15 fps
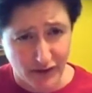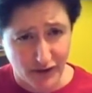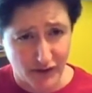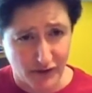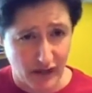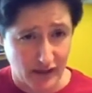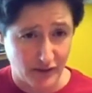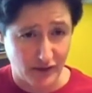
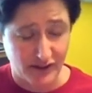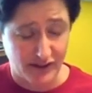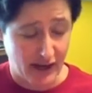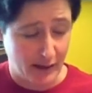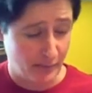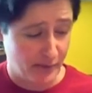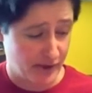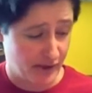it's the
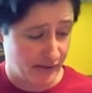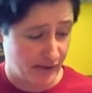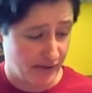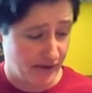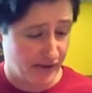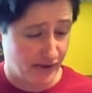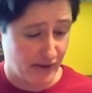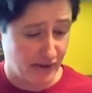opposite around.
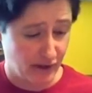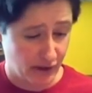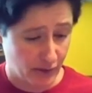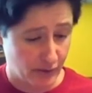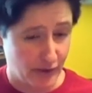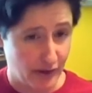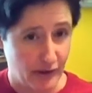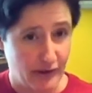These are
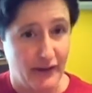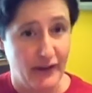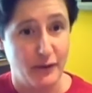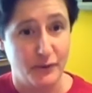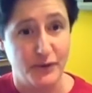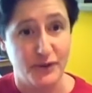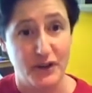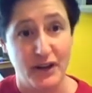lower, the
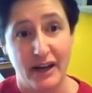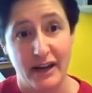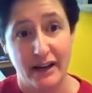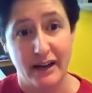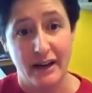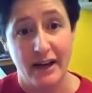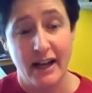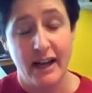other ones are
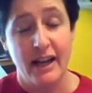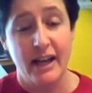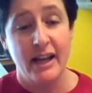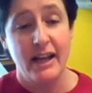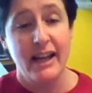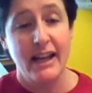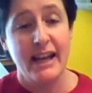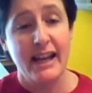higher.
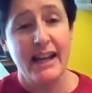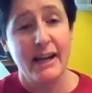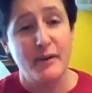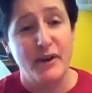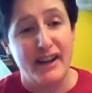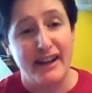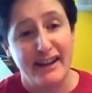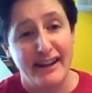
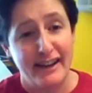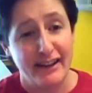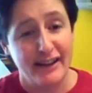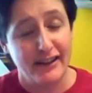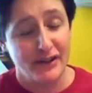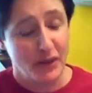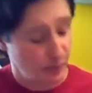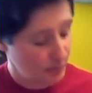Anyway,
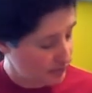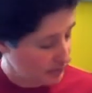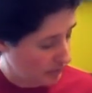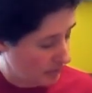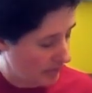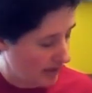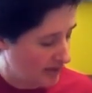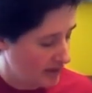so
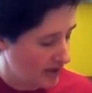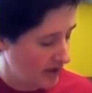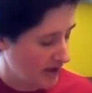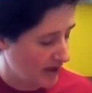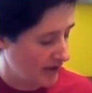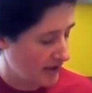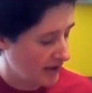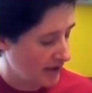that's a
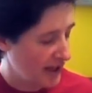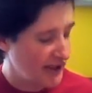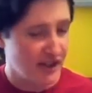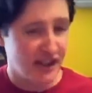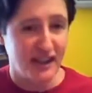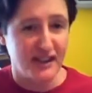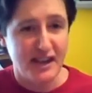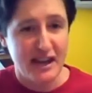
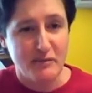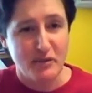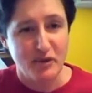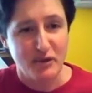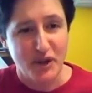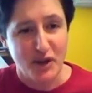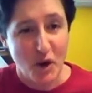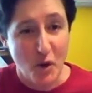classic example
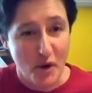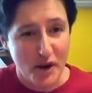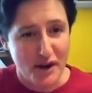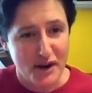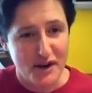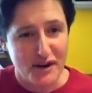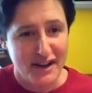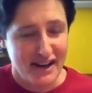of what you don't want
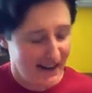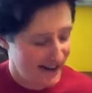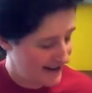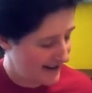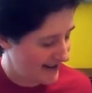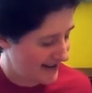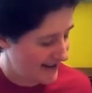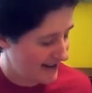to do.
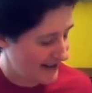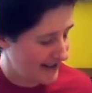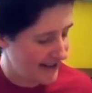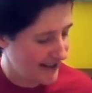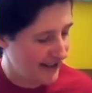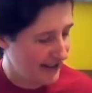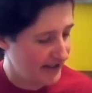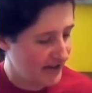
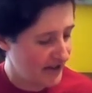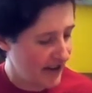So